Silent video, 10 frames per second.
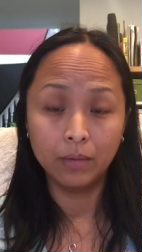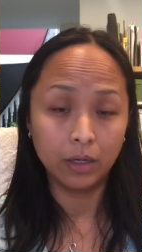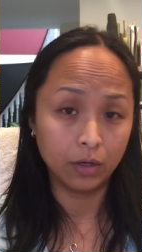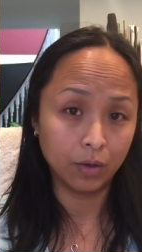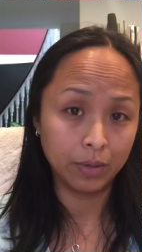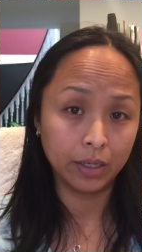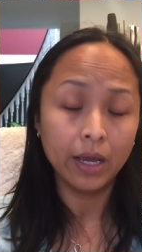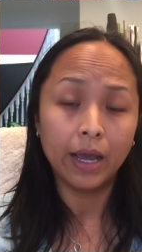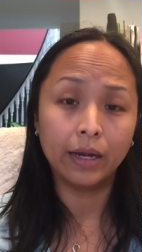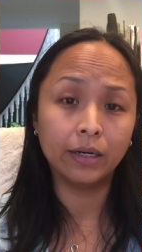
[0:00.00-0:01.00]
You know what I mean?
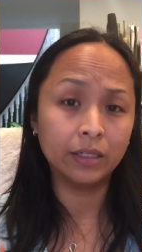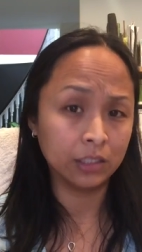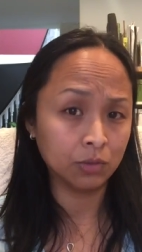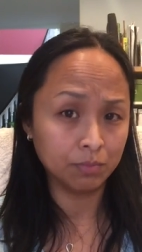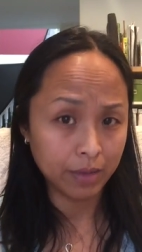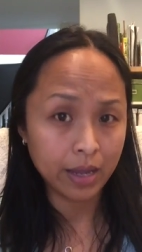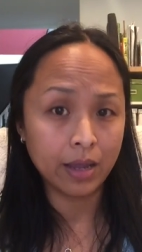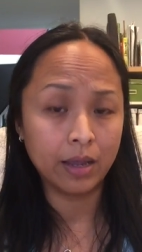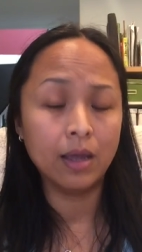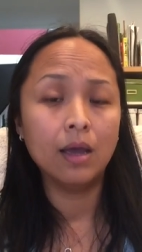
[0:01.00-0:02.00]
And then this
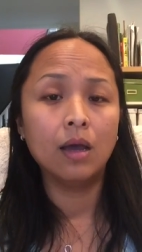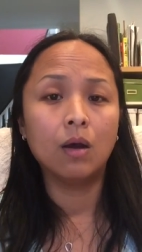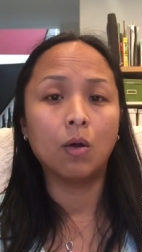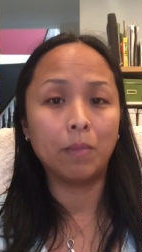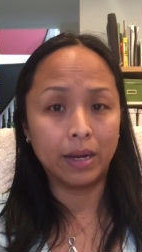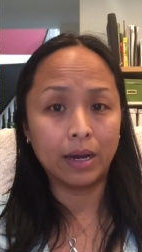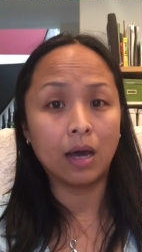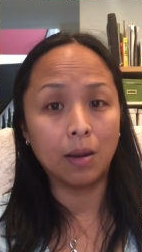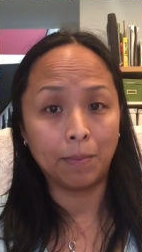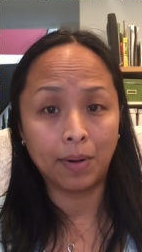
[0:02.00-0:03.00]
may or may
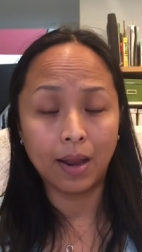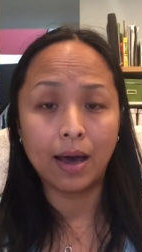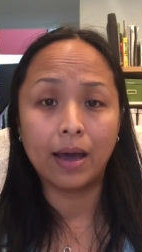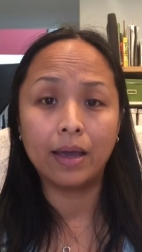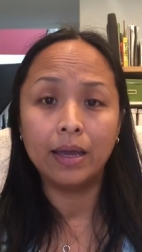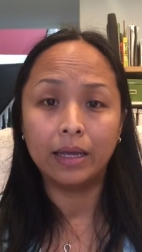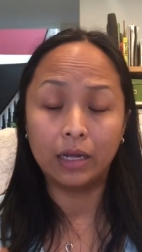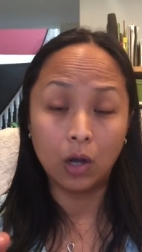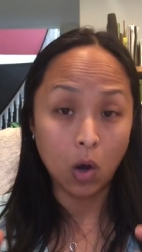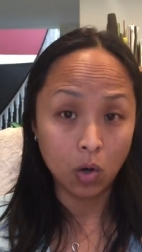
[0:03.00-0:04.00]
not apply
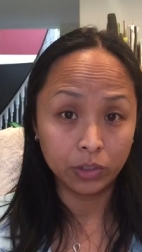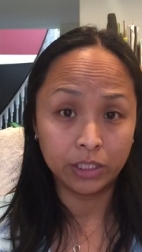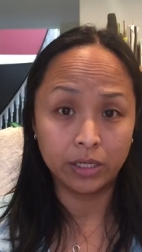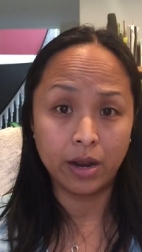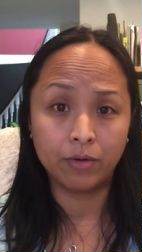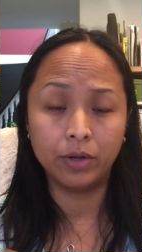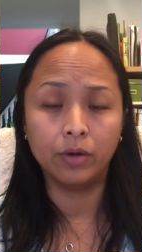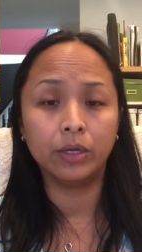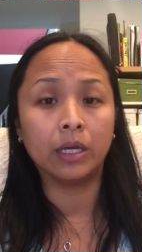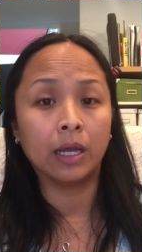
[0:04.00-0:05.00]
in all scenario.
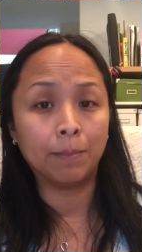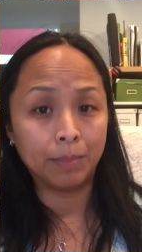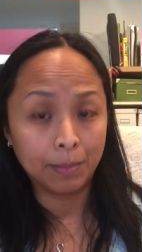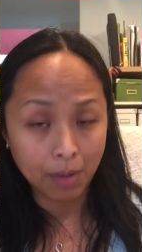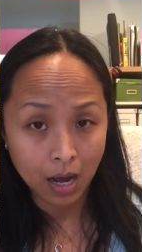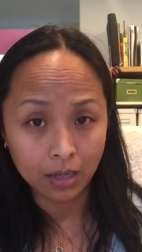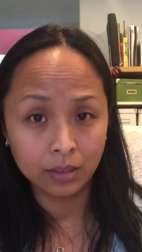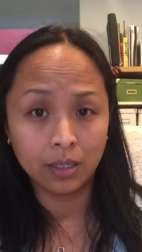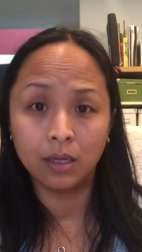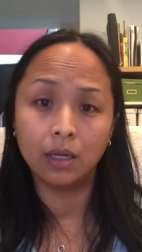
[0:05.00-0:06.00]
It can be
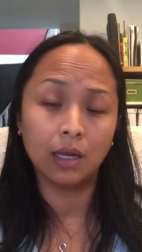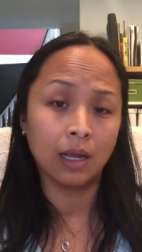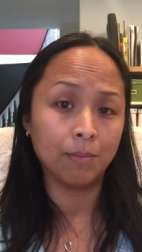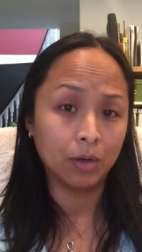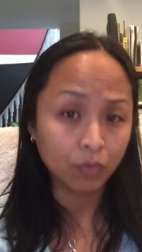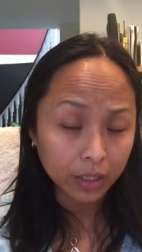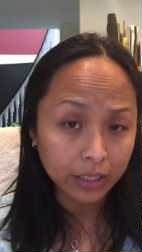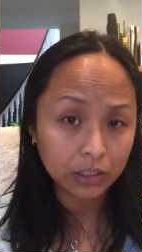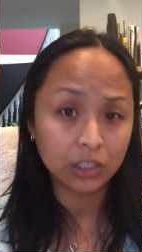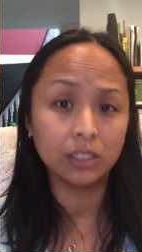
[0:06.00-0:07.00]
politics, it can be
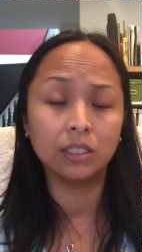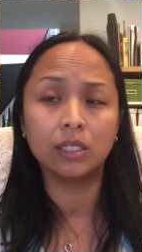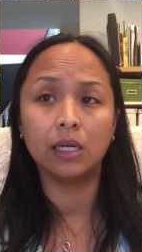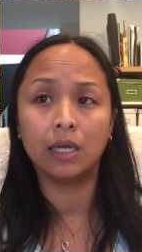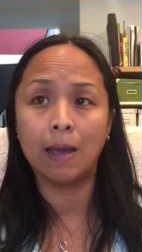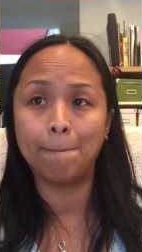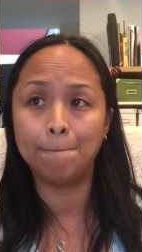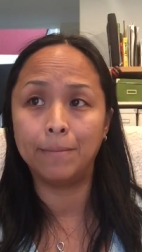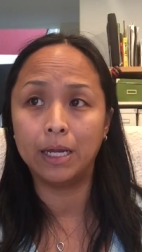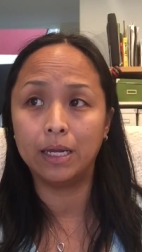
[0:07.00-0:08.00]
religions, it can
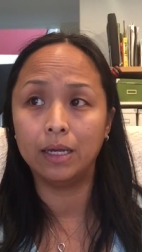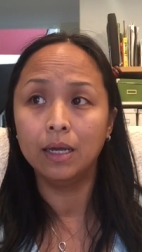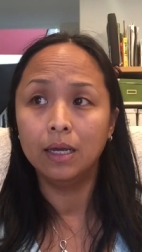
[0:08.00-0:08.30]
be,